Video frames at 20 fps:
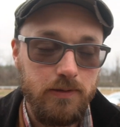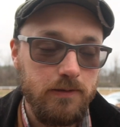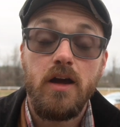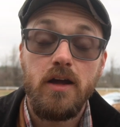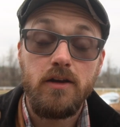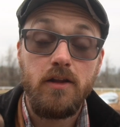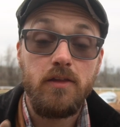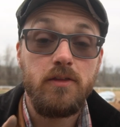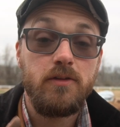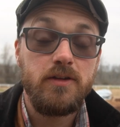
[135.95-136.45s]

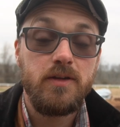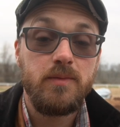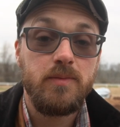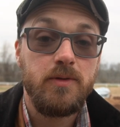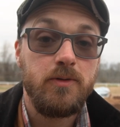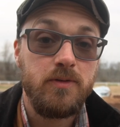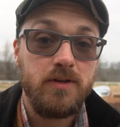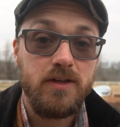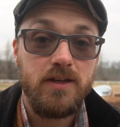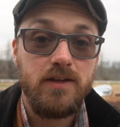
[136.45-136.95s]
Another tip
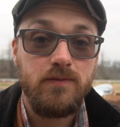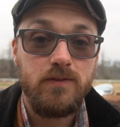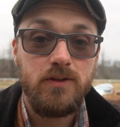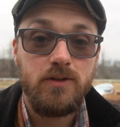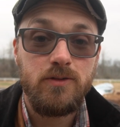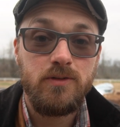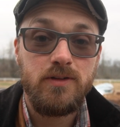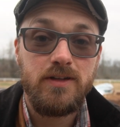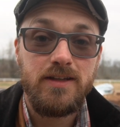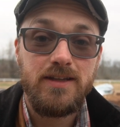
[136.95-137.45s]
I want to give
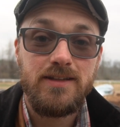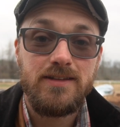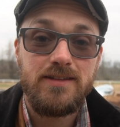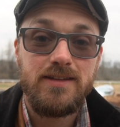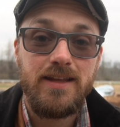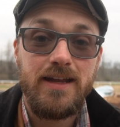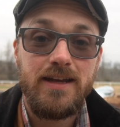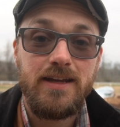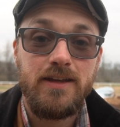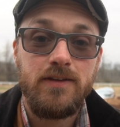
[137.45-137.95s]
you is
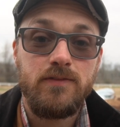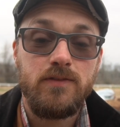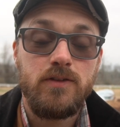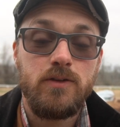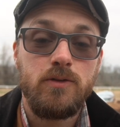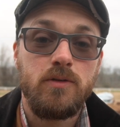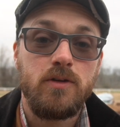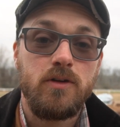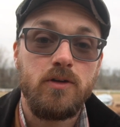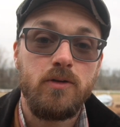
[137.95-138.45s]
that if
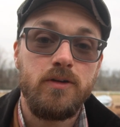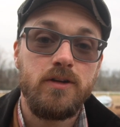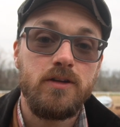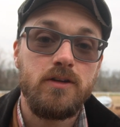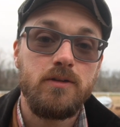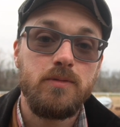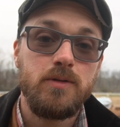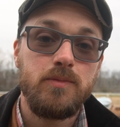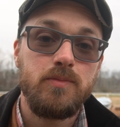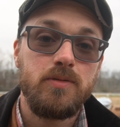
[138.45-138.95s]
you are going
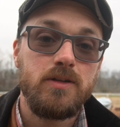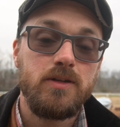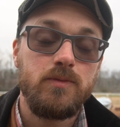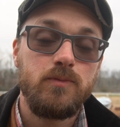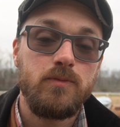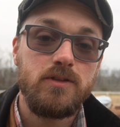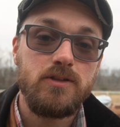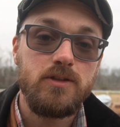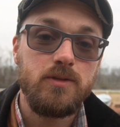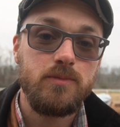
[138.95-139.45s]
to be
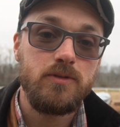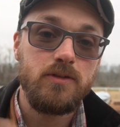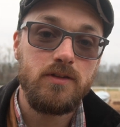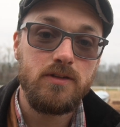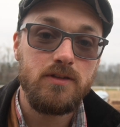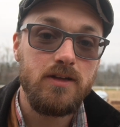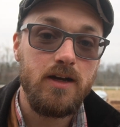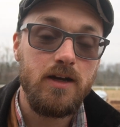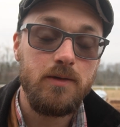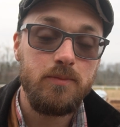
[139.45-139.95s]
putting wood chips
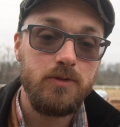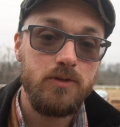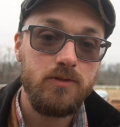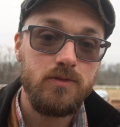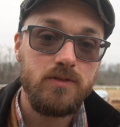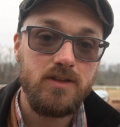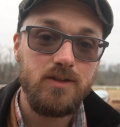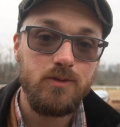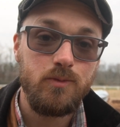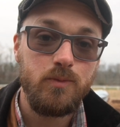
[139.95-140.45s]
on top
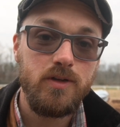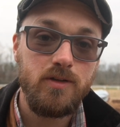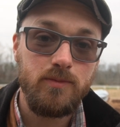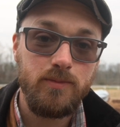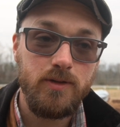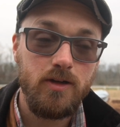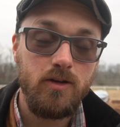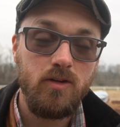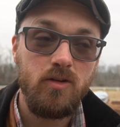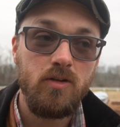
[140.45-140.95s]
using a
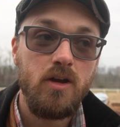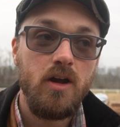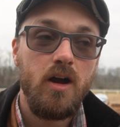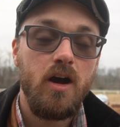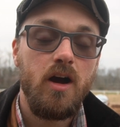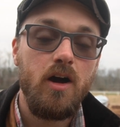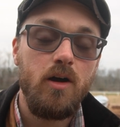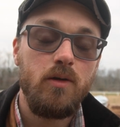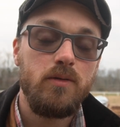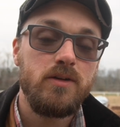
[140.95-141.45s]
wheelbarrow,
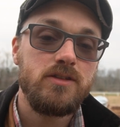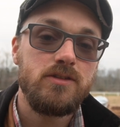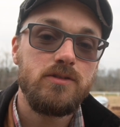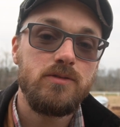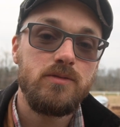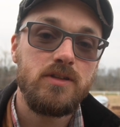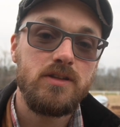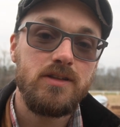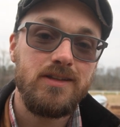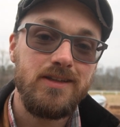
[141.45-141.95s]
always
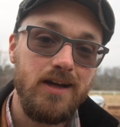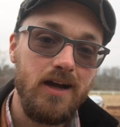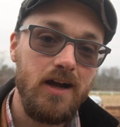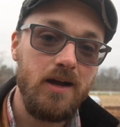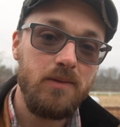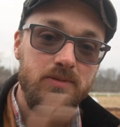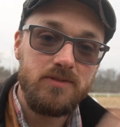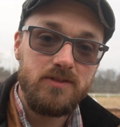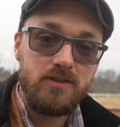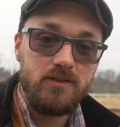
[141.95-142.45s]
do it the
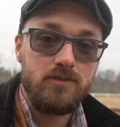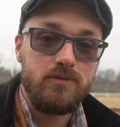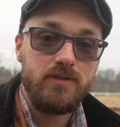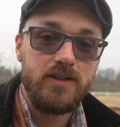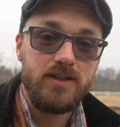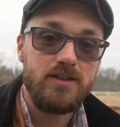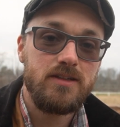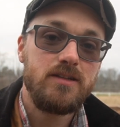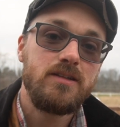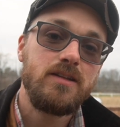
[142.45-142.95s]
opposite
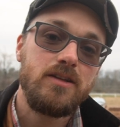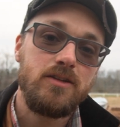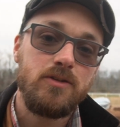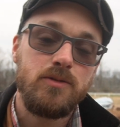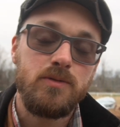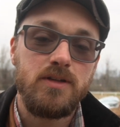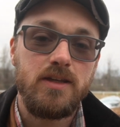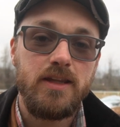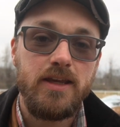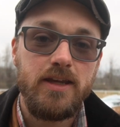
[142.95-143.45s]
direction that
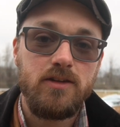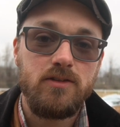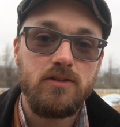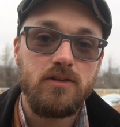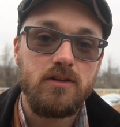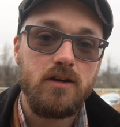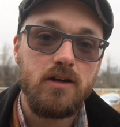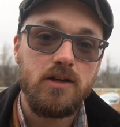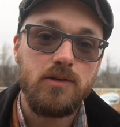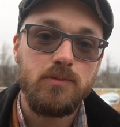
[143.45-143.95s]
you are laying your
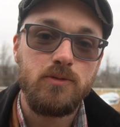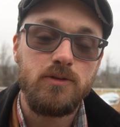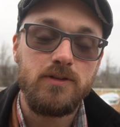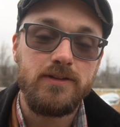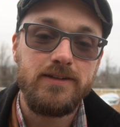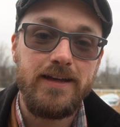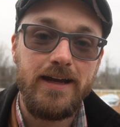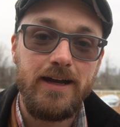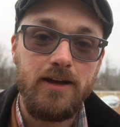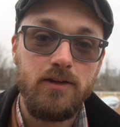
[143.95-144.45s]

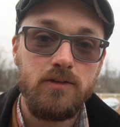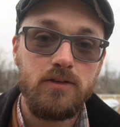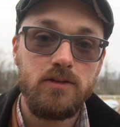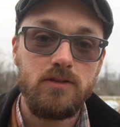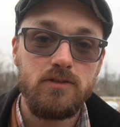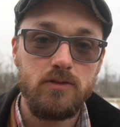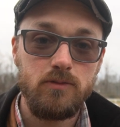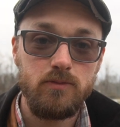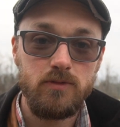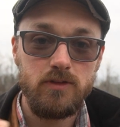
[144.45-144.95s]
cardboard down.
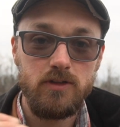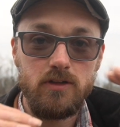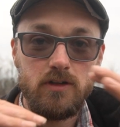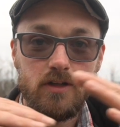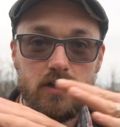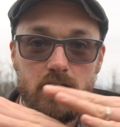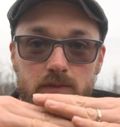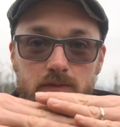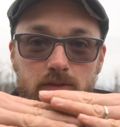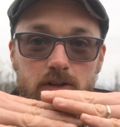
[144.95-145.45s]
So when you're
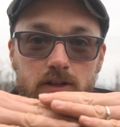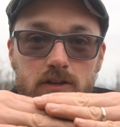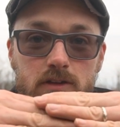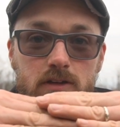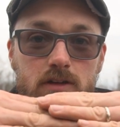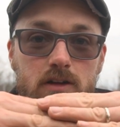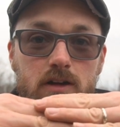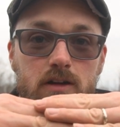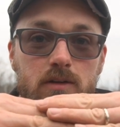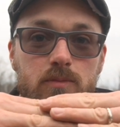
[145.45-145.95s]
covering your
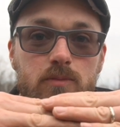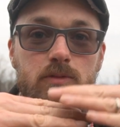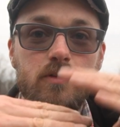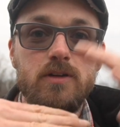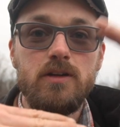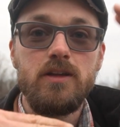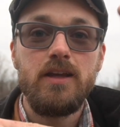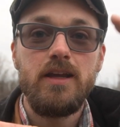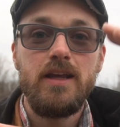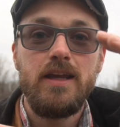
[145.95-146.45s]

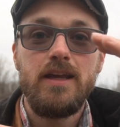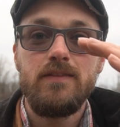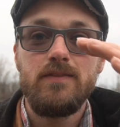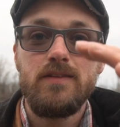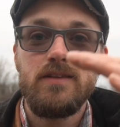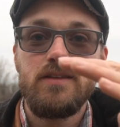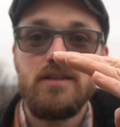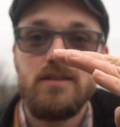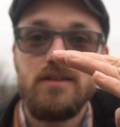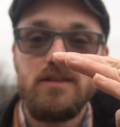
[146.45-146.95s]
cardboard, if
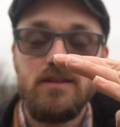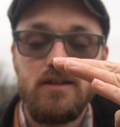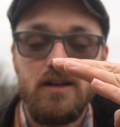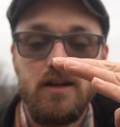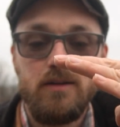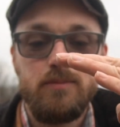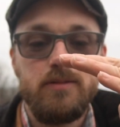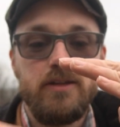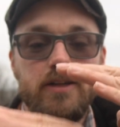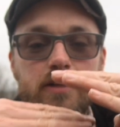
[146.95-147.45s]
this is the
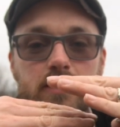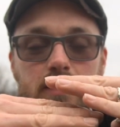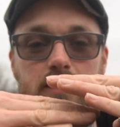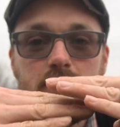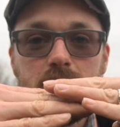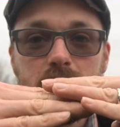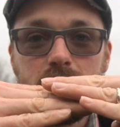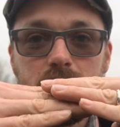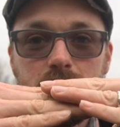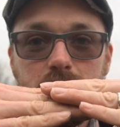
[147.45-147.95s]
top layer and
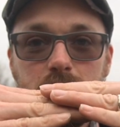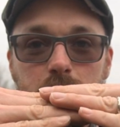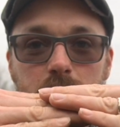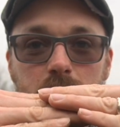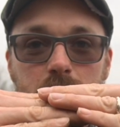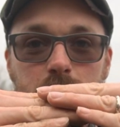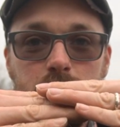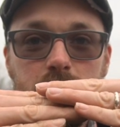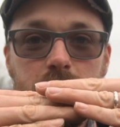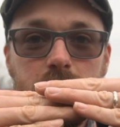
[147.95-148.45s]
this is the
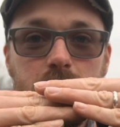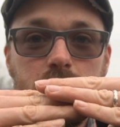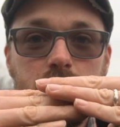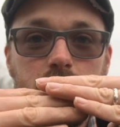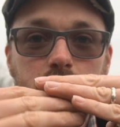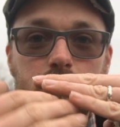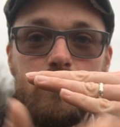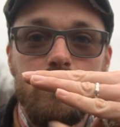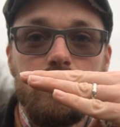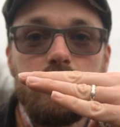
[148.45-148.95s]
bottom layer,
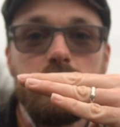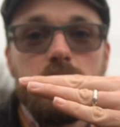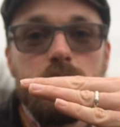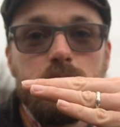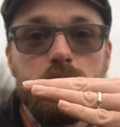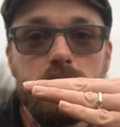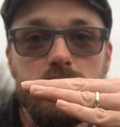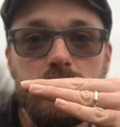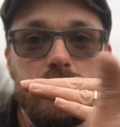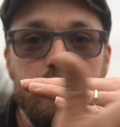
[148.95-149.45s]
you want your
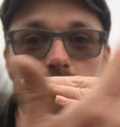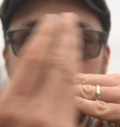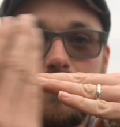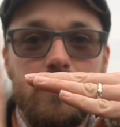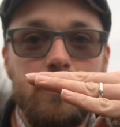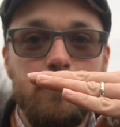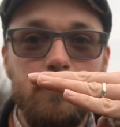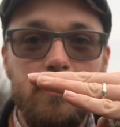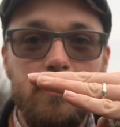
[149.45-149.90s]
wood chips to come